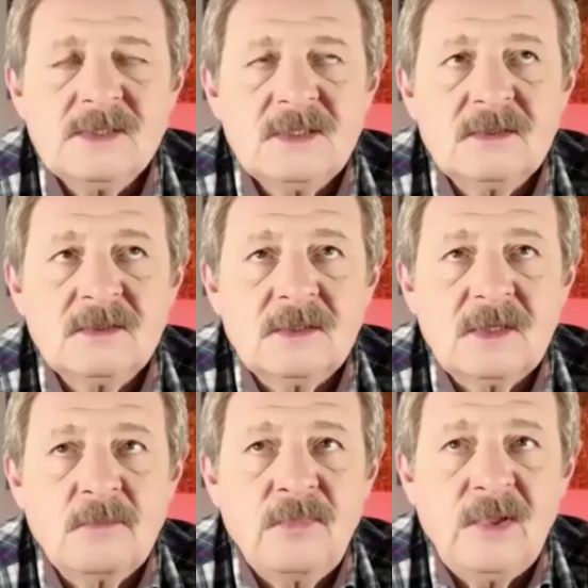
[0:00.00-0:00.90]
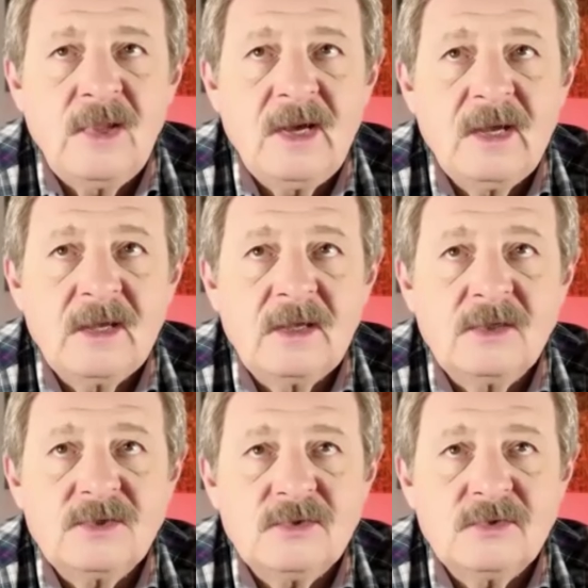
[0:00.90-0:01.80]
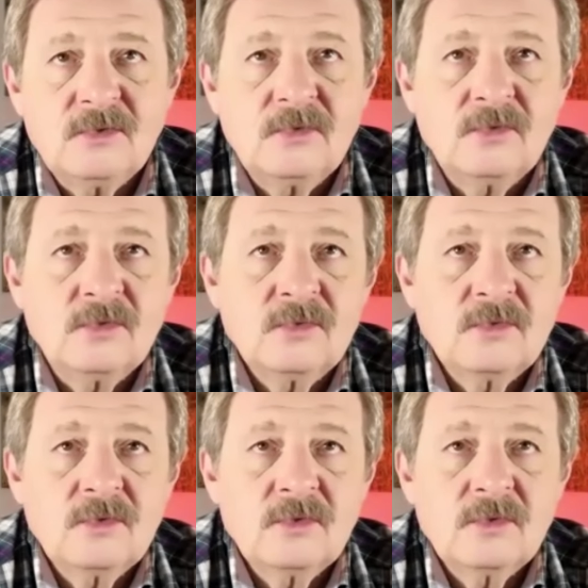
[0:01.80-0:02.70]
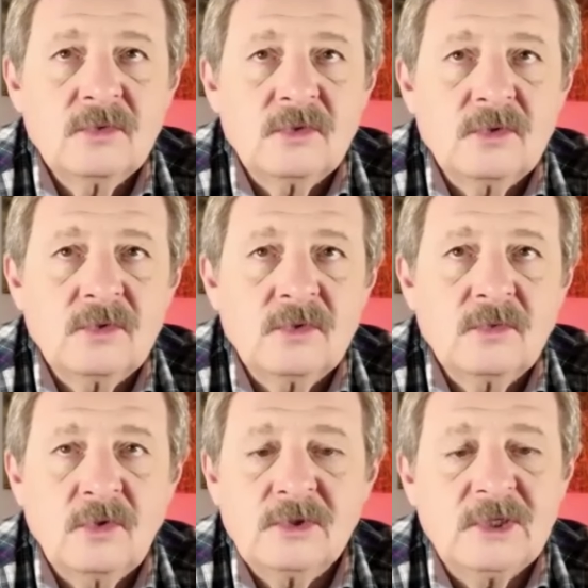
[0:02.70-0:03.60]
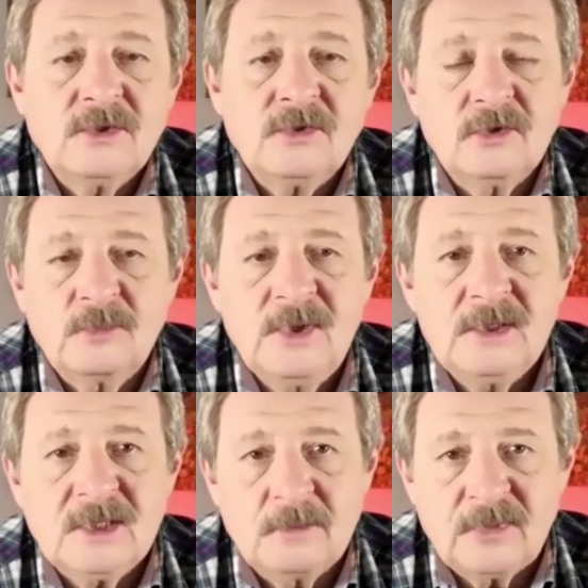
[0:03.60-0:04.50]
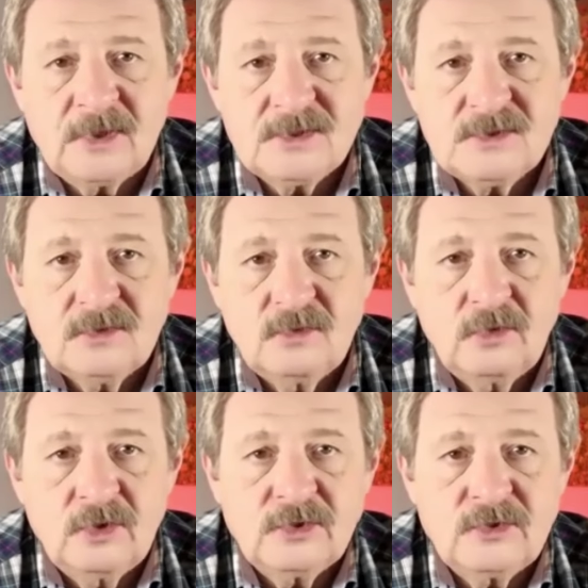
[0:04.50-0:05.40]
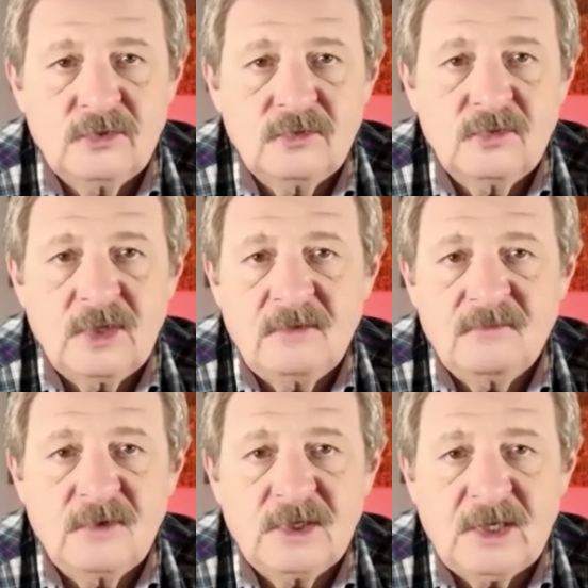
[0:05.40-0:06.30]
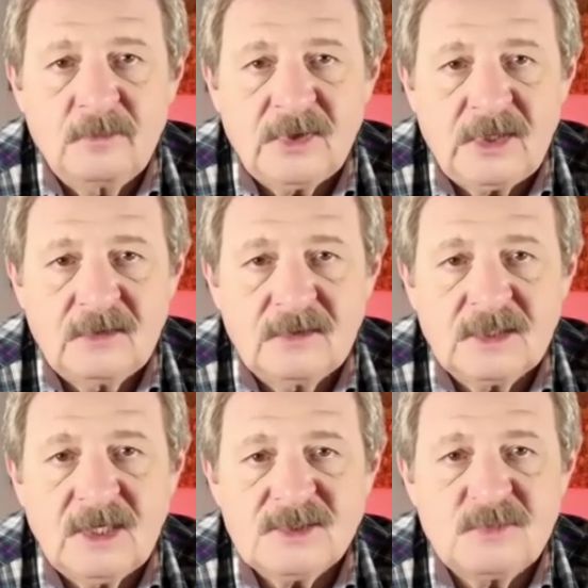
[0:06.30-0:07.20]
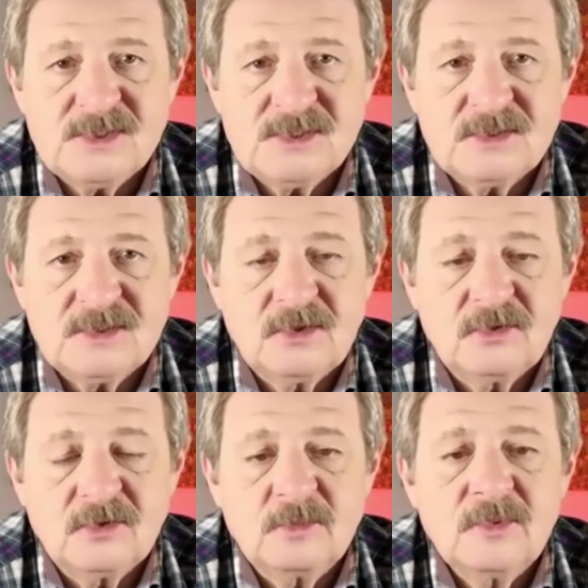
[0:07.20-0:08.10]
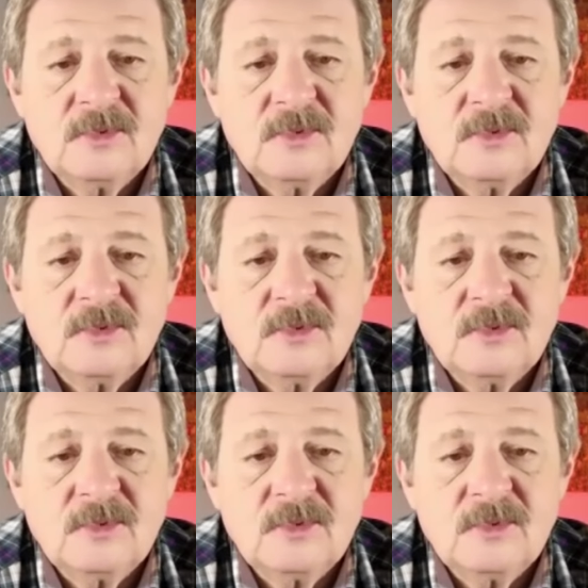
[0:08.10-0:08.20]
it uh, apply to uh, only to European companies or to every company that has business in Europe?